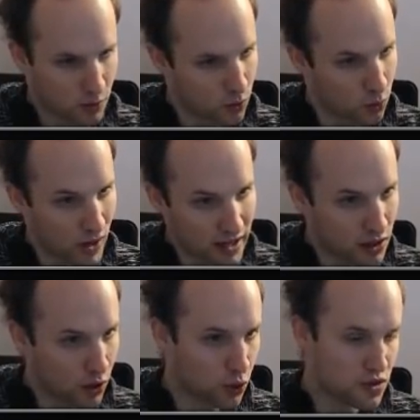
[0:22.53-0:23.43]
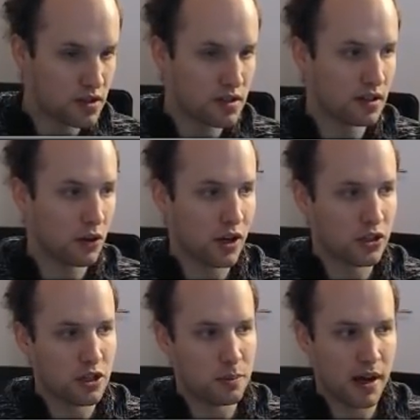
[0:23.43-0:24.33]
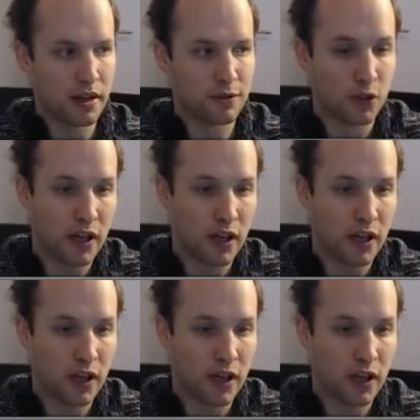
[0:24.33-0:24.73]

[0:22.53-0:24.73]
way it goes is that you actually buy in for